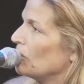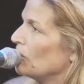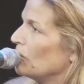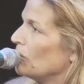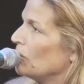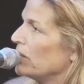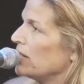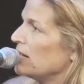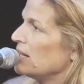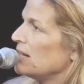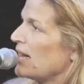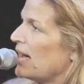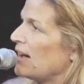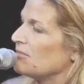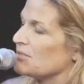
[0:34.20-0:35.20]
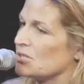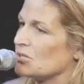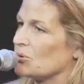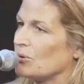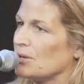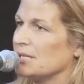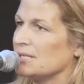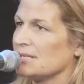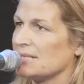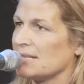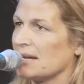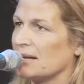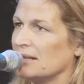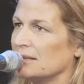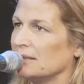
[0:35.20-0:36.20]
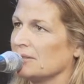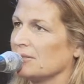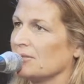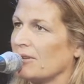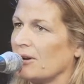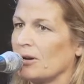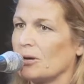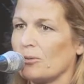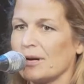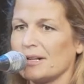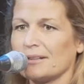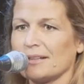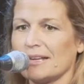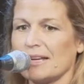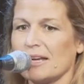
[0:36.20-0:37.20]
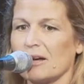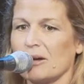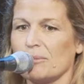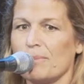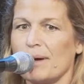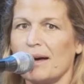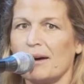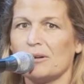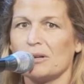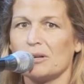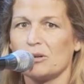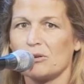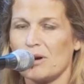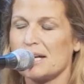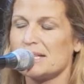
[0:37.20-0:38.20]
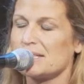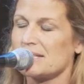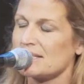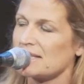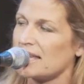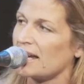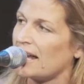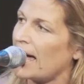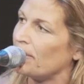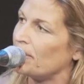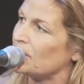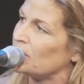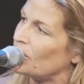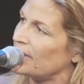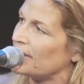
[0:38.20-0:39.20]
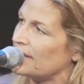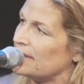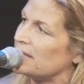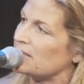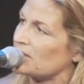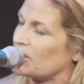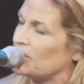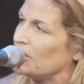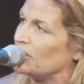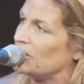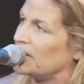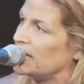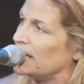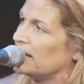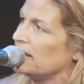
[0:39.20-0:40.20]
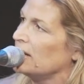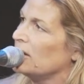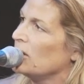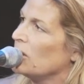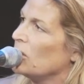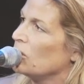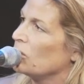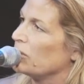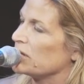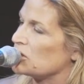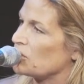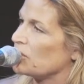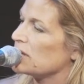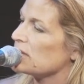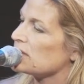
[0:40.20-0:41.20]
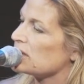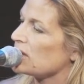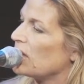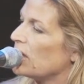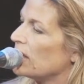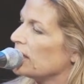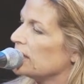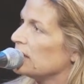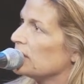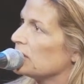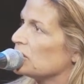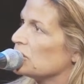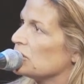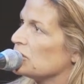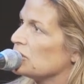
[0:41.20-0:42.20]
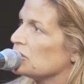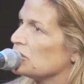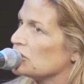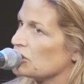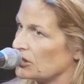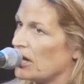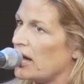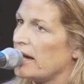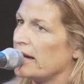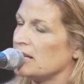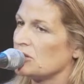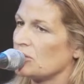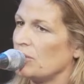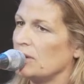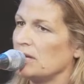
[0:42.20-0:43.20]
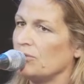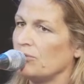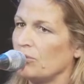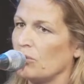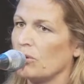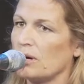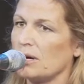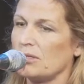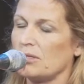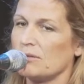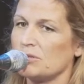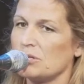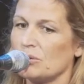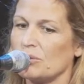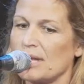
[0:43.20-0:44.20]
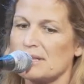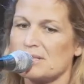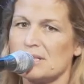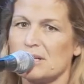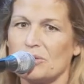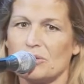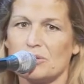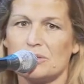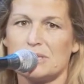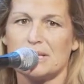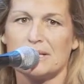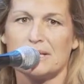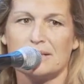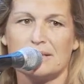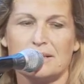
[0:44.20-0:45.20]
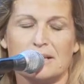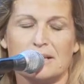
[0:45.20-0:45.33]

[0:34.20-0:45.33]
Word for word: we have a story to tell very quickly about a crisis that happened within this community, which was on July 24th of 2013.